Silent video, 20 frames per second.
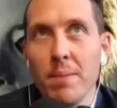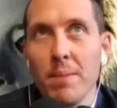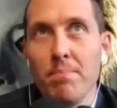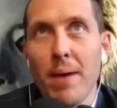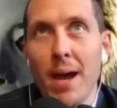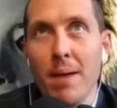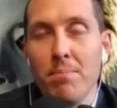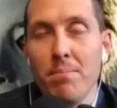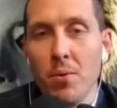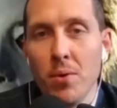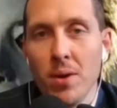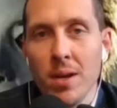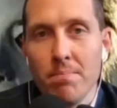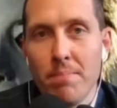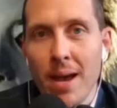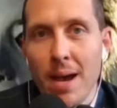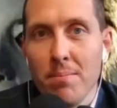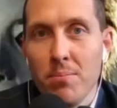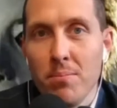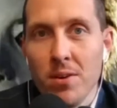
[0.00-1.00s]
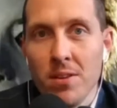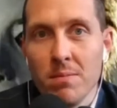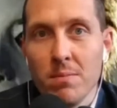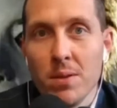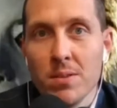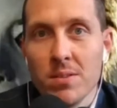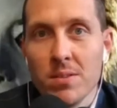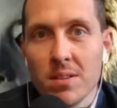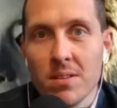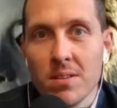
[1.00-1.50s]
Bat Boy and Bat Boy the
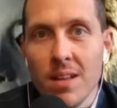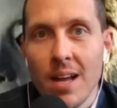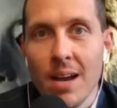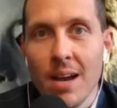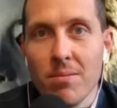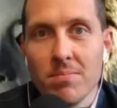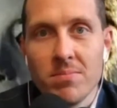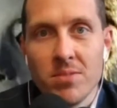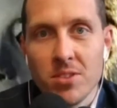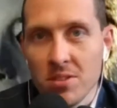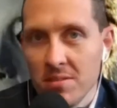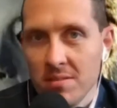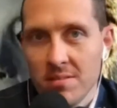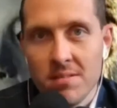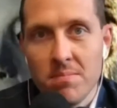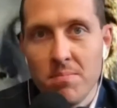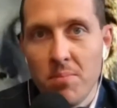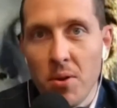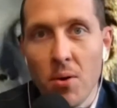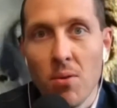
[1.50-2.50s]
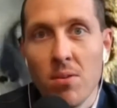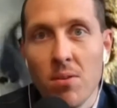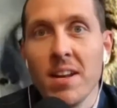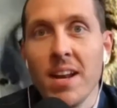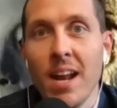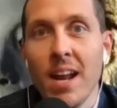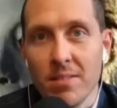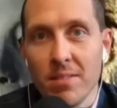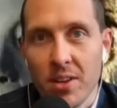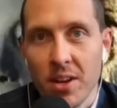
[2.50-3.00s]
musical. I just throwing it
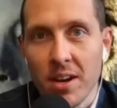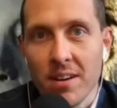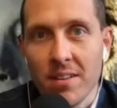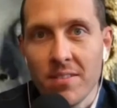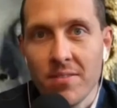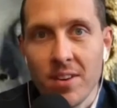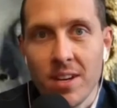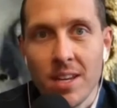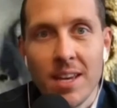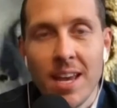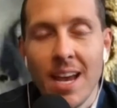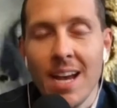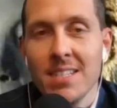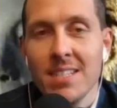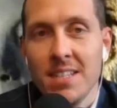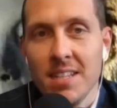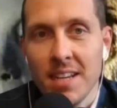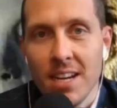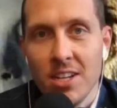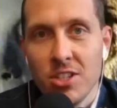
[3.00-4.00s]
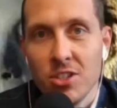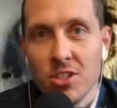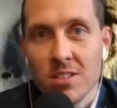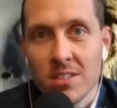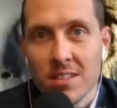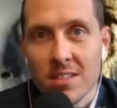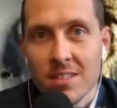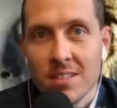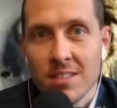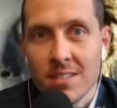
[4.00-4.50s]
out there. Many casting agents
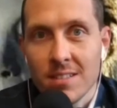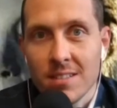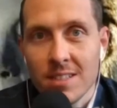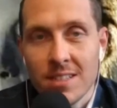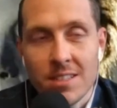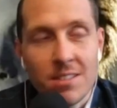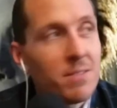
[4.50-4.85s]
listen to this.